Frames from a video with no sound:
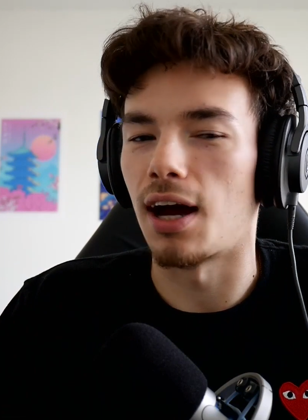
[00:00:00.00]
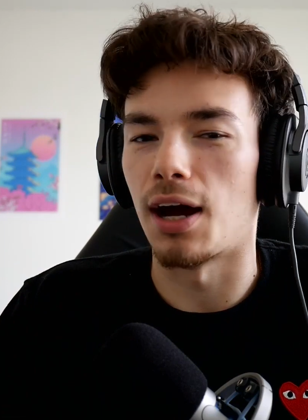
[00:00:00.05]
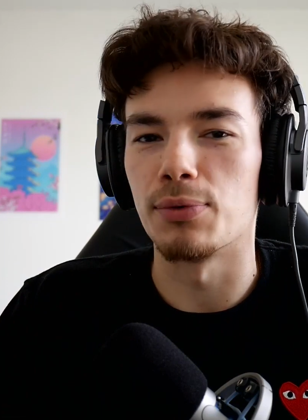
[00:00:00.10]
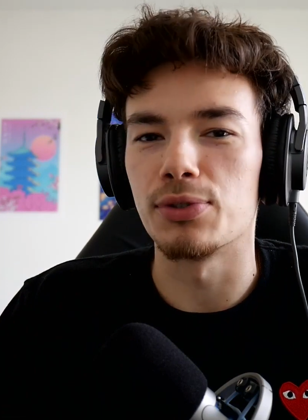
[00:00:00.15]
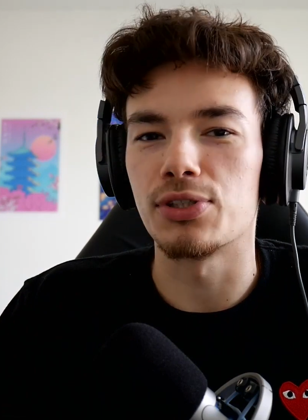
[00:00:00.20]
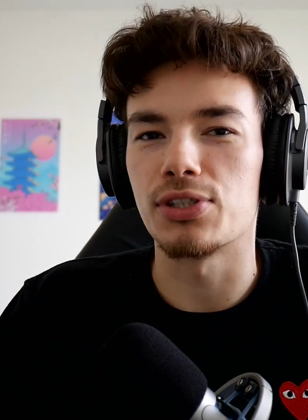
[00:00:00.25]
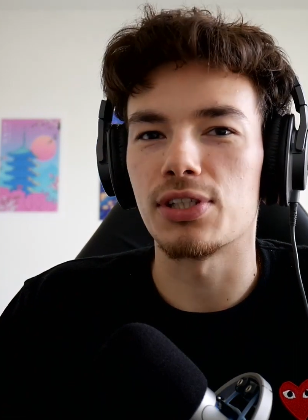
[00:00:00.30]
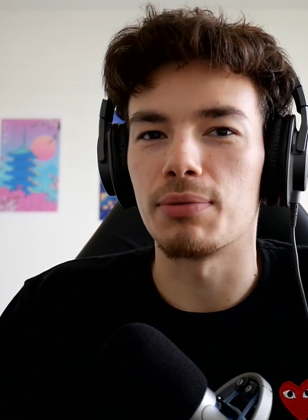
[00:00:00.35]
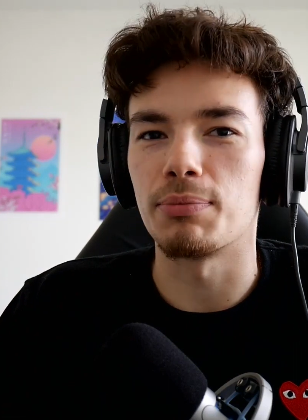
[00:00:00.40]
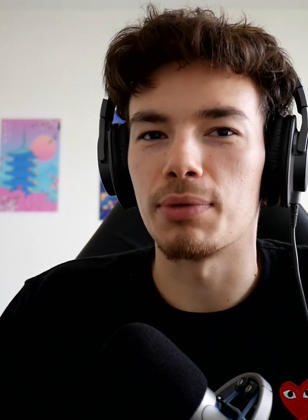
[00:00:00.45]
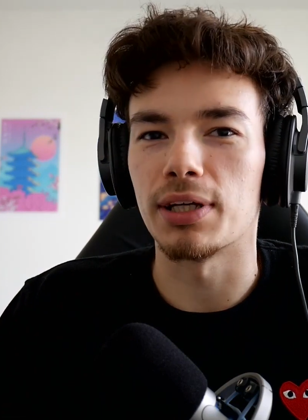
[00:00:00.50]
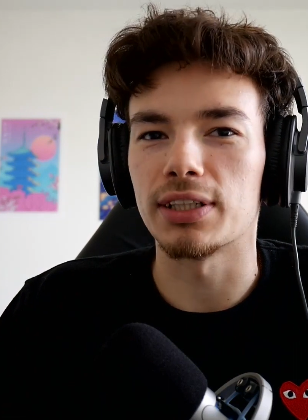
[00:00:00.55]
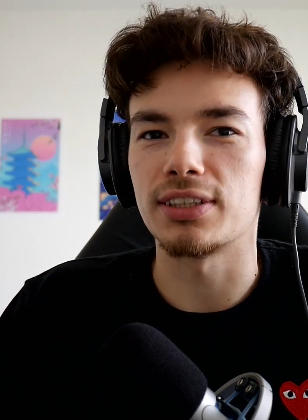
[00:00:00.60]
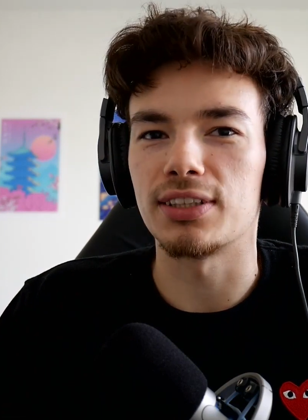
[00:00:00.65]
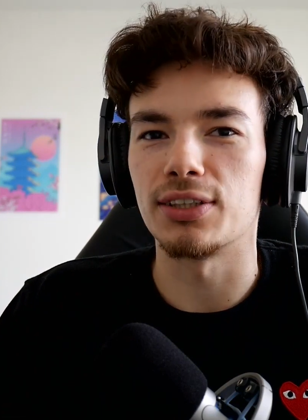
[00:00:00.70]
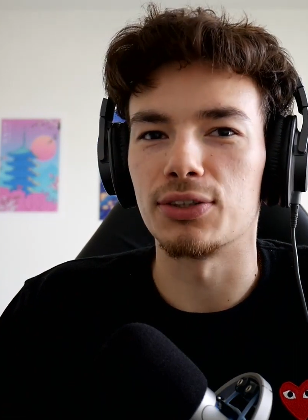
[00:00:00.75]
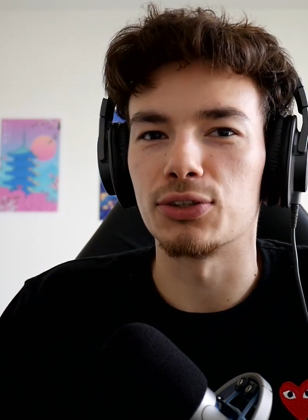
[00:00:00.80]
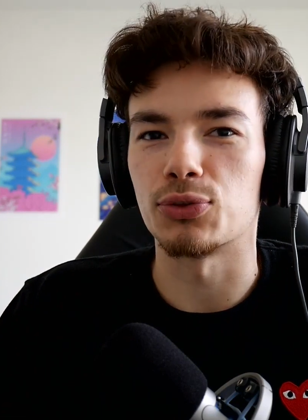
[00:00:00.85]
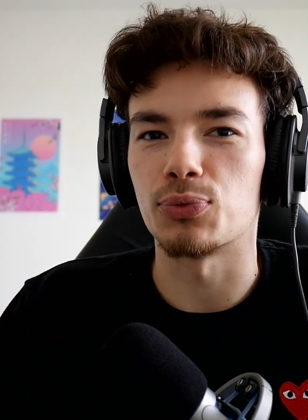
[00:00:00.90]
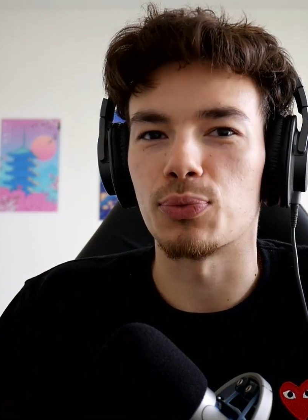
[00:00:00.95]
I would say
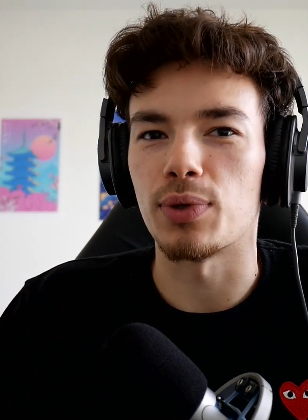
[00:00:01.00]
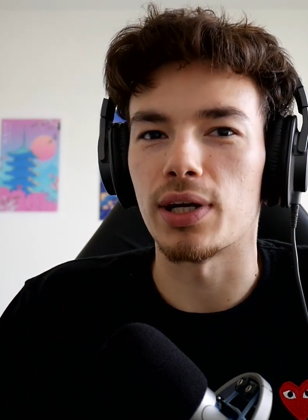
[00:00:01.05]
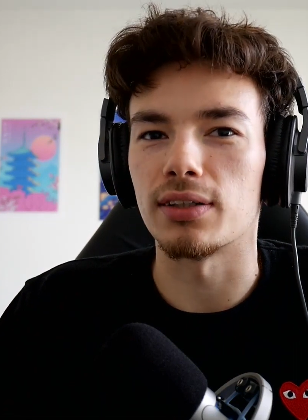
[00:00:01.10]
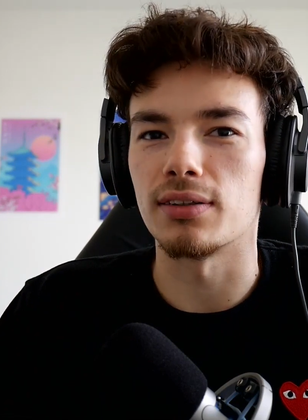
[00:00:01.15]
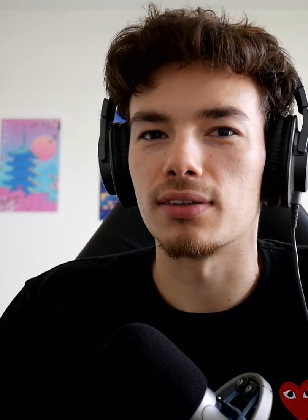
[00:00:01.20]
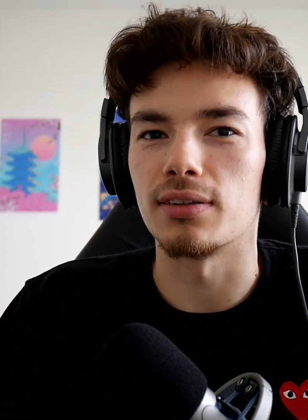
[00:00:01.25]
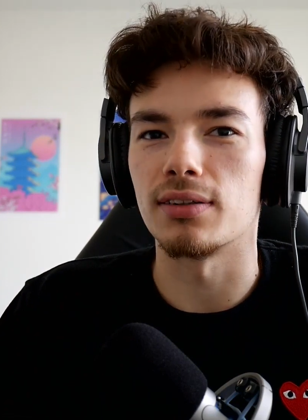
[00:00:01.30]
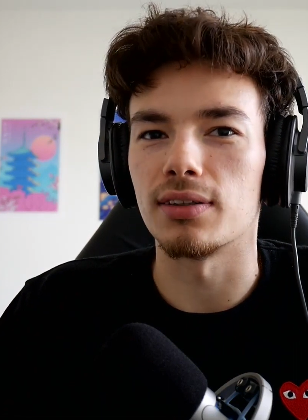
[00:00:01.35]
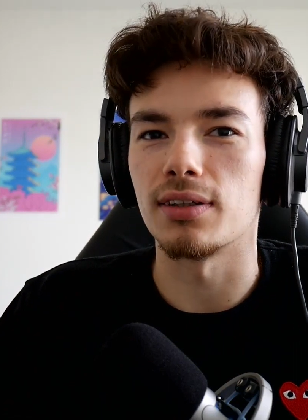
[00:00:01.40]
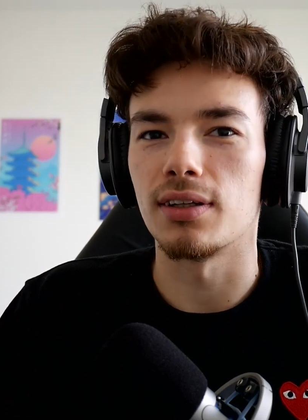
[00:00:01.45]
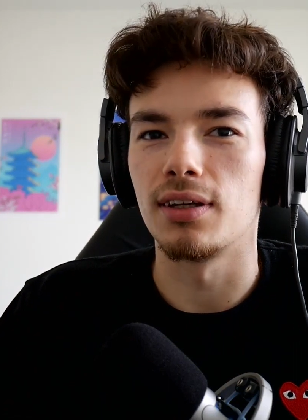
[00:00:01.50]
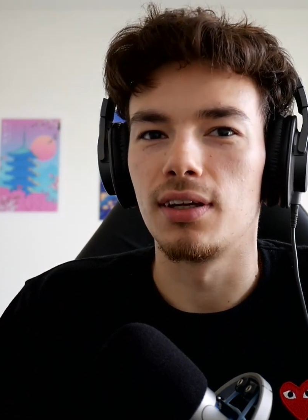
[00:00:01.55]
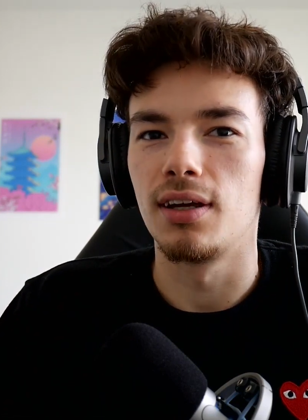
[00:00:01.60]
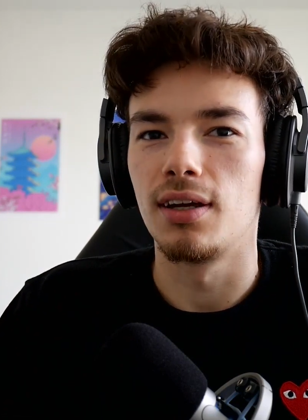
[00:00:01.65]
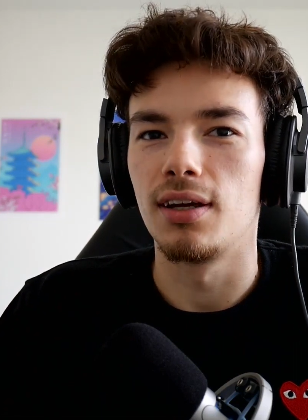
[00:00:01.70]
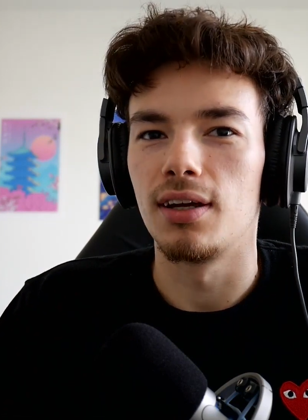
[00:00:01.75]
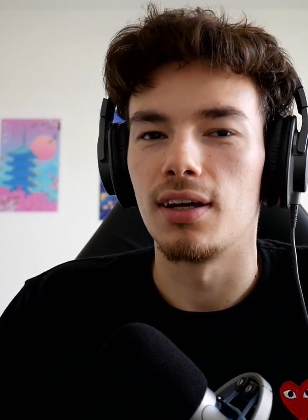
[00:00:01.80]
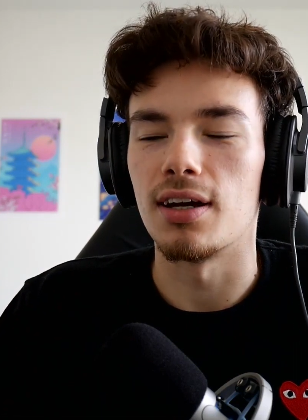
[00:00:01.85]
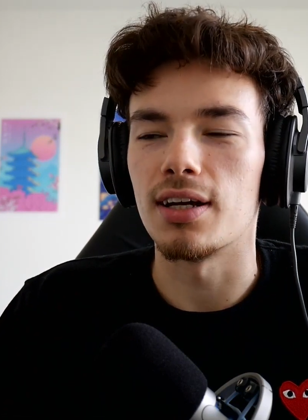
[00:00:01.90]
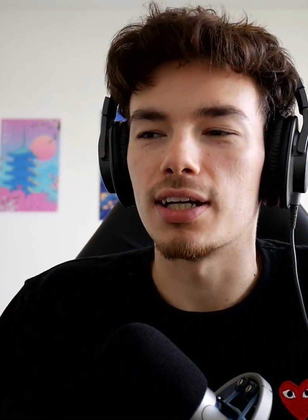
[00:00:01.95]
Mexico's record
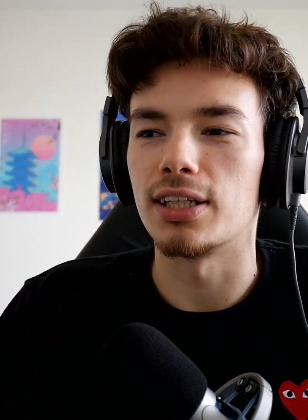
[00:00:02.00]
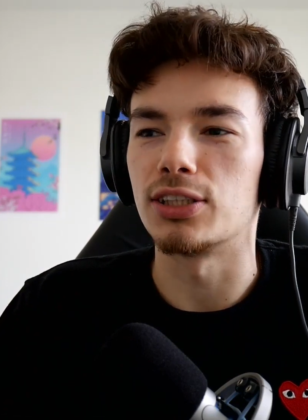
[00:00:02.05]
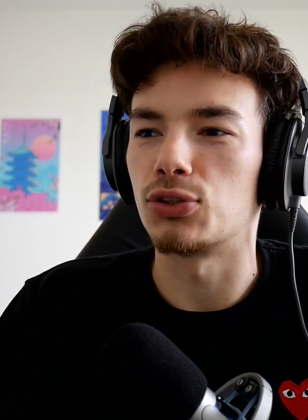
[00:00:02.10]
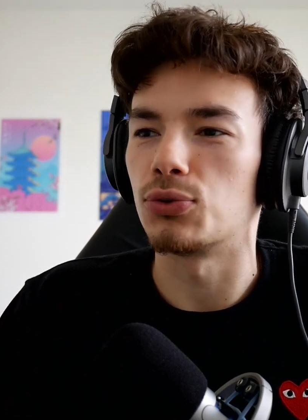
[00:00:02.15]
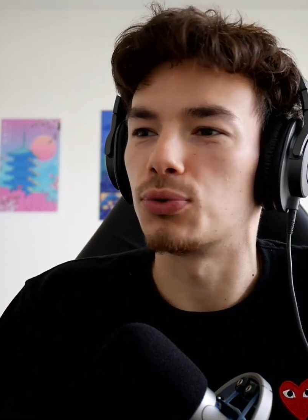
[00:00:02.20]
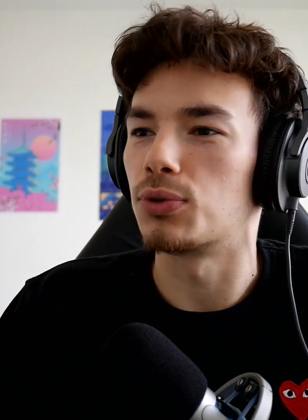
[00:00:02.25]
against